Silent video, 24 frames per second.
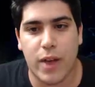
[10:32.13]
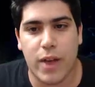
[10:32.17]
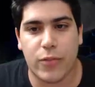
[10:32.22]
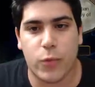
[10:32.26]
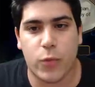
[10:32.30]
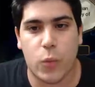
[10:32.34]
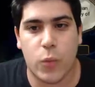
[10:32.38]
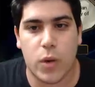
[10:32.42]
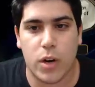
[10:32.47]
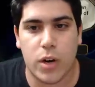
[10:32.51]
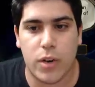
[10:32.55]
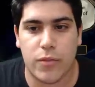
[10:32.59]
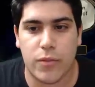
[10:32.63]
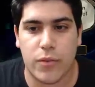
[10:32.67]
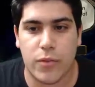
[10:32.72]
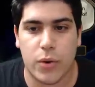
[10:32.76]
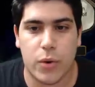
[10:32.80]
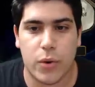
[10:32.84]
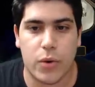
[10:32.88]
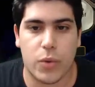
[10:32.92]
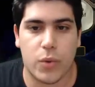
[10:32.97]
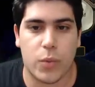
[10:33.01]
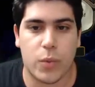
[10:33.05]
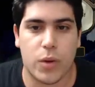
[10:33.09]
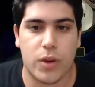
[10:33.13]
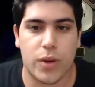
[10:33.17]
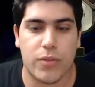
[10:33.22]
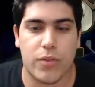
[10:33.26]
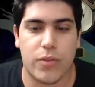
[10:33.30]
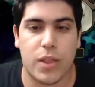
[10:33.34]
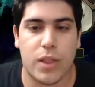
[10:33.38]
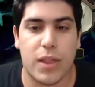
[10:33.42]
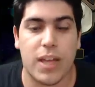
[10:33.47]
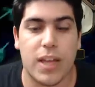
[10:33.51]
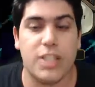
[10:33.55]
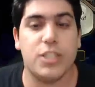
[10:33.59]
one of the
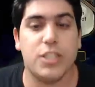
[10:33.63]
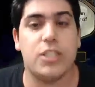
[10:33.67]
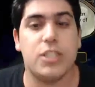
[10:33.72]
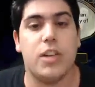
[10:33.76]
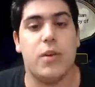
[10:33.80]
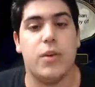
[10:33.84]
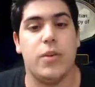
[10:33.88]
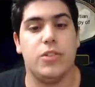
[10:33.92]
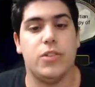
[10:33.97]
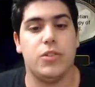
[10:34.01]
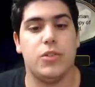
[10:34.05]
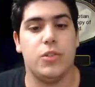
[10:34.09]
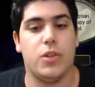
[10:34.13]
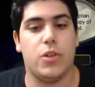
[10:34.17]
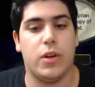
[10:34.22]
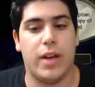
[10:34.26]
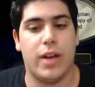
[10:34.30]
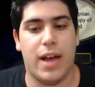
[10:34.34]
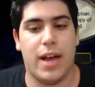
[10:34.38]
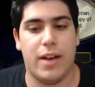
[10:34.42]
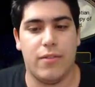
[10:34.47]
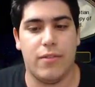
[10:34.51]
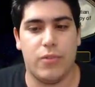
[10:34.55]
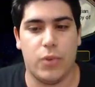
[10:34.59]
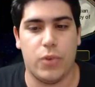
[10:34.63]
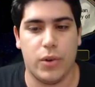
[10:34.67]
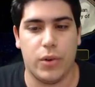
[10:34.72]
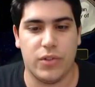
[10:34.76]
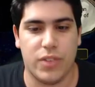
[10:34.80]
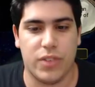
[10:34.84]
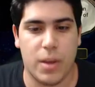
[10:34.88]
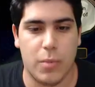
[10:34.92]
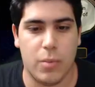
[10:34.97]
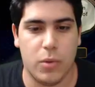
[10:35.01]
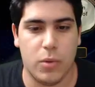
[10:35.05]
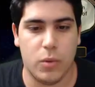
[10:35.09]
legendaries you don't have. For
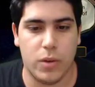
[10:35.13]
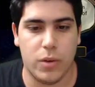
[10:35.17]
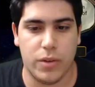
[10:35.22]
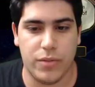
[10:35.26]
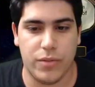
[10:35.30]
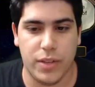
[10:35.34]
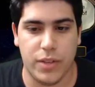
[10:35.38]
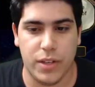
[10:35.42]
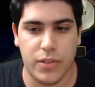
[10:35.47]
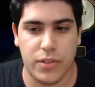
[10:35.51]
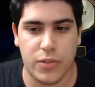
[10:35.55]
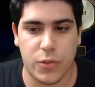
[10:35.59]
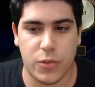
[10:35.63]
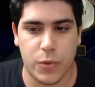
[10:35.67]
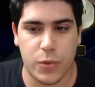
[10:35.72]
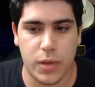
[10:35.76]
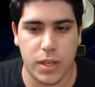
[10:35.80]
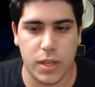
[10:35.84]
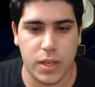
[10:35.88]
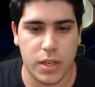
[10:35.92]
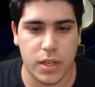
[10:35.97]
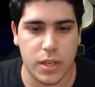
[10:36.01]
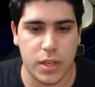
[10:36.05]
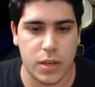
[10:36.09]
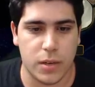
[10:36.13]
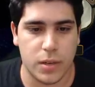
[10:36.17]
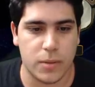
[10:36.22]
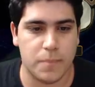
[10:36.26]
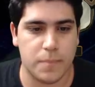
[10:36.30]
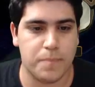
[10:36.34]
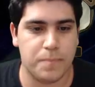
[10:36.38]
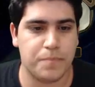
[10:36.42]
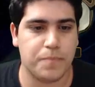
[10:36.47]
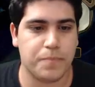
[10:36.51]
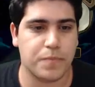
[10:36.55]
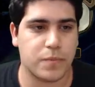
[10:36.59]
example, one of these three here.
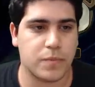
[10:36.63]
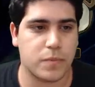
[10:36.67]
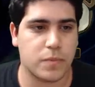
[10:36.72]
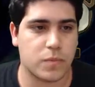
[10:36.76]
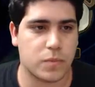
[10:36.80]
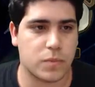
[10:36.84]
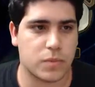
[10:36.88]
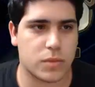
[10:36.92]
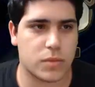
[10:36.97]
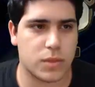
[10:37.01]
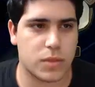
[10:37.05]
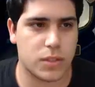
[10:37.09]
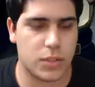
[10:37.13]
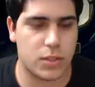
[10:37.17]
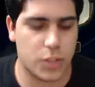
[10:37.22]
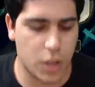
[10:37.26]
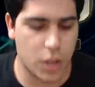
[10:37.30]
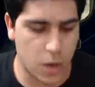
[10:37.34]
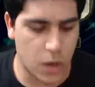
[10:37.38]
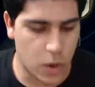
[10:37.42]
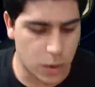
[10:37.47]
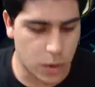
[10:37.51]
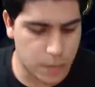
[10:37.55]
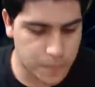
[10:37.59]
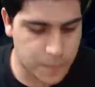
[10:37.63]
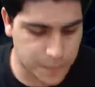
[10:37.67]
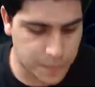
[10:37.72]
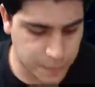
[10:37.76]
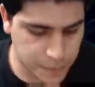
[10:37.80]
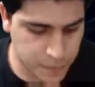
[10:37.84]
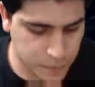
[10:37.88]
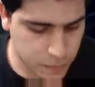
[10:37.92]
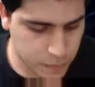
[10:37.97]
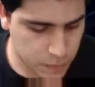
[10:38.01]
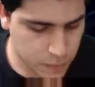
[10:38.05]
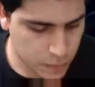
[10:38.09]
So
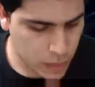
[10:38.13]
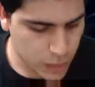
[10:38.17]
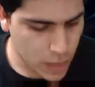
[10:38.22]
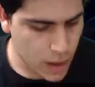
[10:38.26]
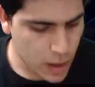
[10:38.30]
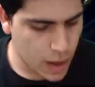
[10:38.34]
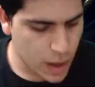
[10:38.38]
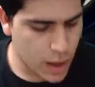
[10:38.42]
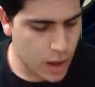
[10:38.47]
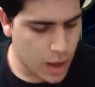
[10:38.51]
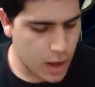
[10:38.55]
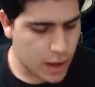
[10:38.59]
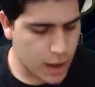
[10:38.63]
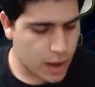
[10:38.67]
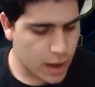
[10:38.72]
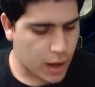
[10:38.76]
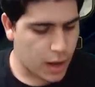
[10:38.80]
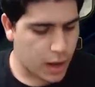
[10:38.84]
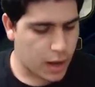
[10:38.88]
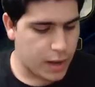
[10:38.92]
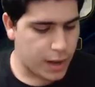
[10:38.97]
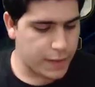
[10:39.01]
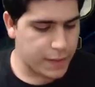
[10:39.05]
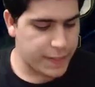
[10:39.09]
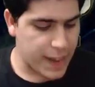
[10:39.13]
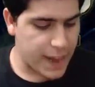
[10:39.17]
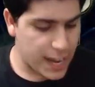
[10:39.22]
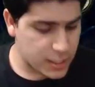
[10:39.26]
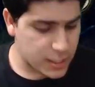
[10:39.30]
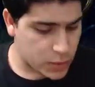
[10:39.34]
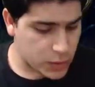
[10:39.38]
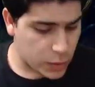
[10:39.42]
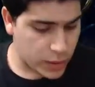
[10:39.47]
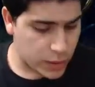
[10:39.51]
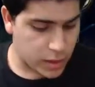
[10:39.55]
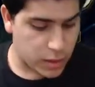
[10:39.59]
that's
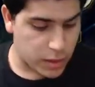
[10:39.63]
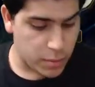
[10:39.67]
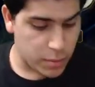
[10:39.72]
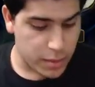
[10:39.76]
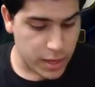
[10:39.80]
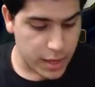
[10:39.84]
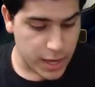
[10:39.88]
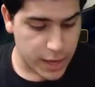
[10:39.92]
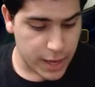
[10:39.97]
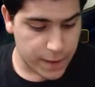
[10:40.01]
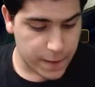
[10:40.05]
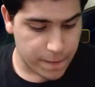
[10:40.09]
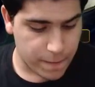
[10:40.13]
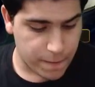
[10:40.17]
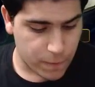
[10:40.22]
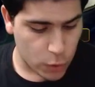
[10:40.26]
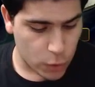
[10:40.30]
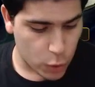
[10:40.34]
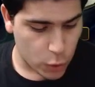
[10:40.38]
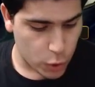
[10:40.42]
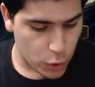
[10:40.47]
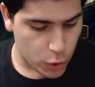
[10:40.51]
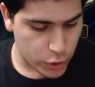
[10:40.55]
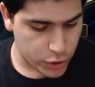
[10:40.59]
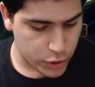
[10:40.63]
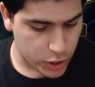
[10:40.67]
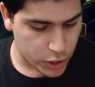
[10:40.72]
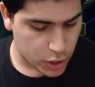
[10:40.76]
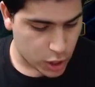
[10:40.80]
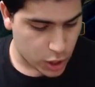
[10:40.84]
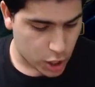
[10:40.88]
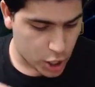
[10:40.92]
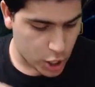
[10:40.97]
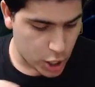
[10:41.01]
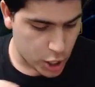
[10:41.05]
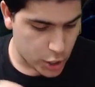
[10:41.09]
going to be it for the
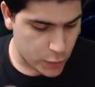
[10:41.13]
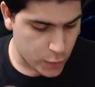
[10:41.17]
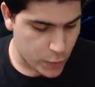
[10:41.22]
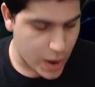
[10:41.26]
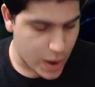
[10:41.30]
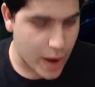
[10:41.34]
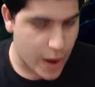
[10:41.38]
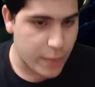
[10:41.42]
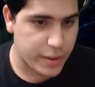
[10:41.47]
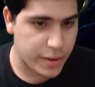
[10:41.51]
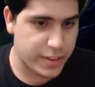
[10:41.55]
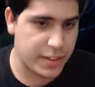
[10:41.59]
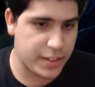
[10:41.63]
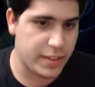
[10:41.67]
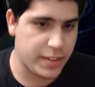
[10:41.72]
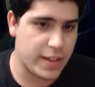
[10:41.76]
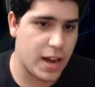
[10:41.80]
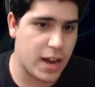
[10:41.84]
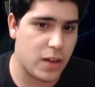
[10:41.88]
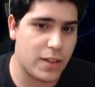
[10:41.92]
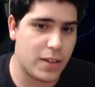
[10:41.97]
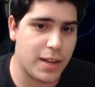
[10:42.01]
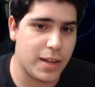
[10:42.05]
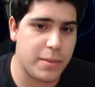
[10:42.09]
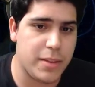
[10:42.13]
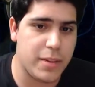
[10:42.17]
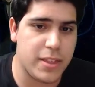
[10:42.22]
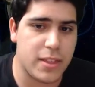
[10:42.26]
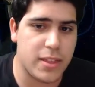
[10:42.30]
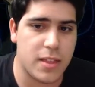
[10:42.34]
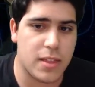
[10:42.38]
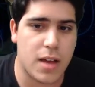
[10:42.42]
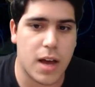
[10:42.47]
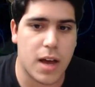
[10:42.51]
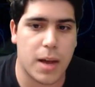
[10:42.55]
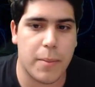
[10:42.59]
card rarity. Now let me
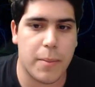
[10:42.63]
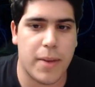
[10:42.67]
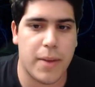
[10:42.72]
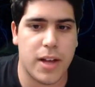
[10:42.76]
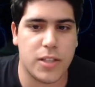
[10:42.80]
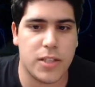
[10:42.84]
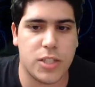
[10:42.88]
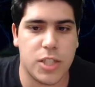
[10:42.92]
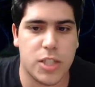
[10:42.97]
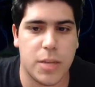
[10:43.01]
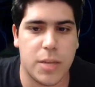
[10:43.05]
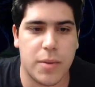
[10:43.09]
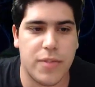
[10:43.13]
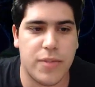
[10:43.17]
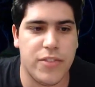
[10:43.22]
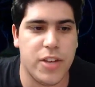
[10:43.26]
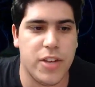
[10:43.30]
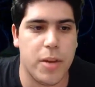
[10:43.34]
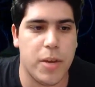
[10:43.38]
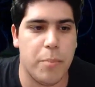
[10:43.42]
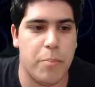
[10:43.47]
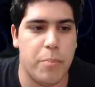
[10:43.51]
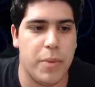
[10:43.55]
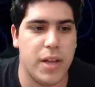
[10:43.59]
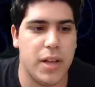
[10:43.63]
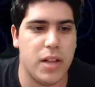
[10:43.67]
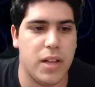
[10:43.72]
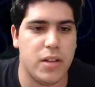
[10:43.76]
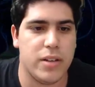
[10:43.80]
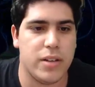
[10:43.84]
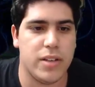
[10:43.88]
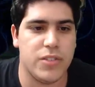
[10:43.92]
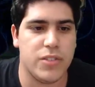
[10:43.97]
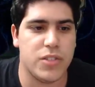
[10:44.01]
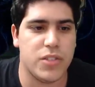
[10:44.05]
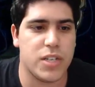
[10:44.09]
talk about some of the
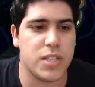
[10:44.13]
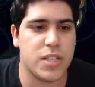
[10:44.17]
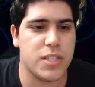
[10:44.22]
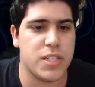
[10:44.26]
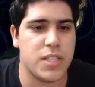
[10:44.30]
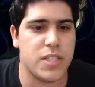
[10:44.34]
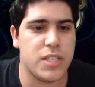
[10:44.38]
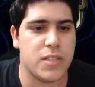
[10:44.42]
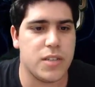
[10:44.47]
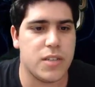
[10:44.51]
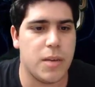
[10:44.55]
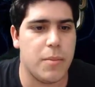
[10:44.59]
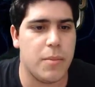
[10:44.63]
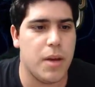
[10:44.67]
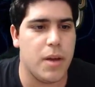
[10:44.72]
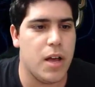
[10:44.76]
abilities. You can see some